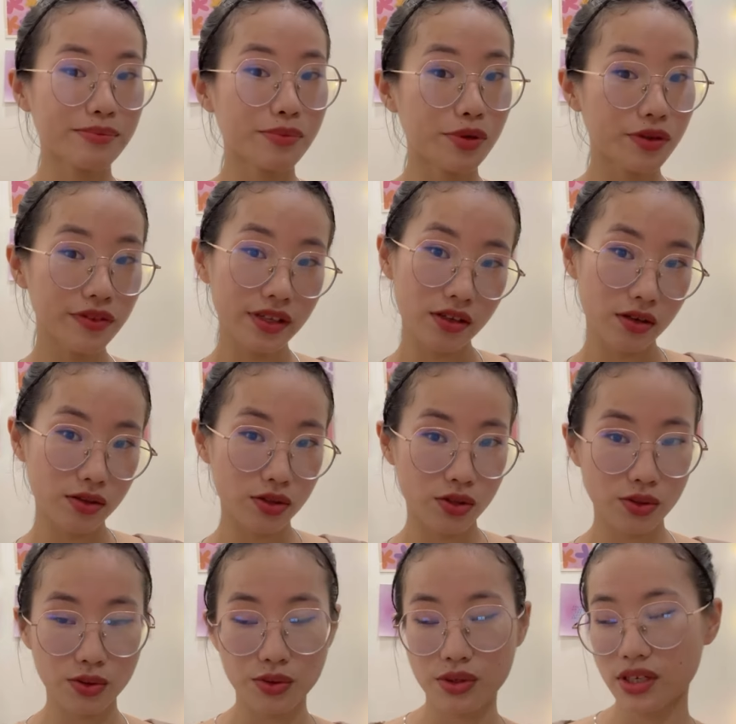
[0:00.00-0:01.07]
Moving on
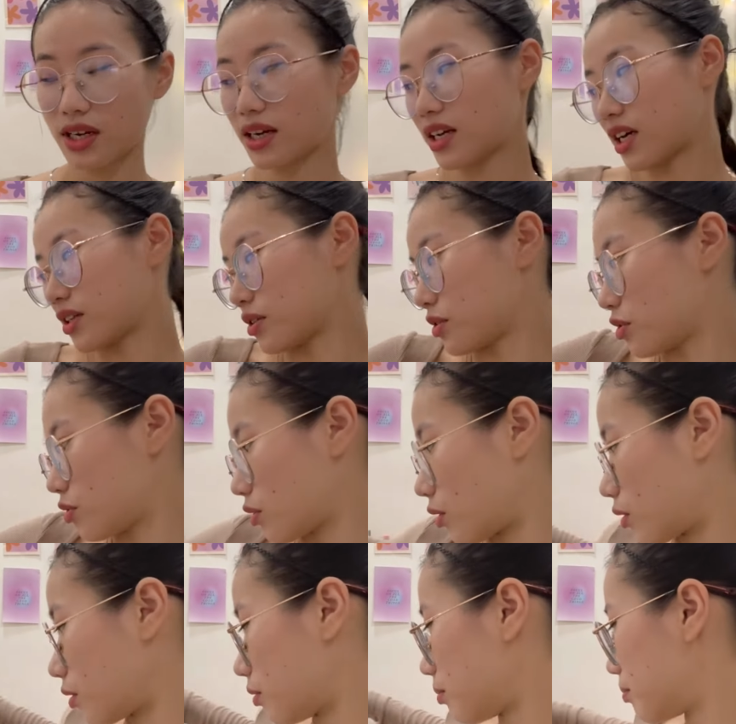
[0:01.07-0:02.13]
to the another
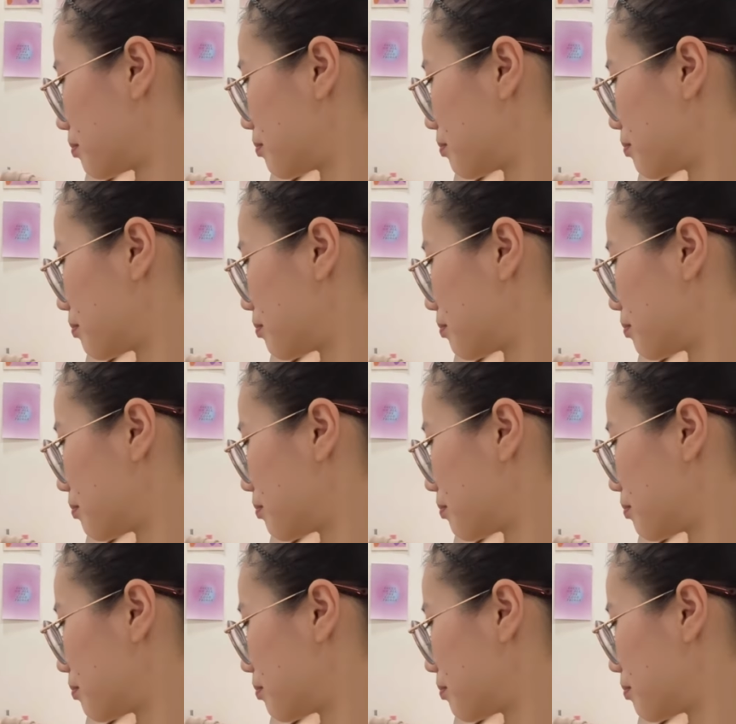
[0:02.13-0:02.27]
top.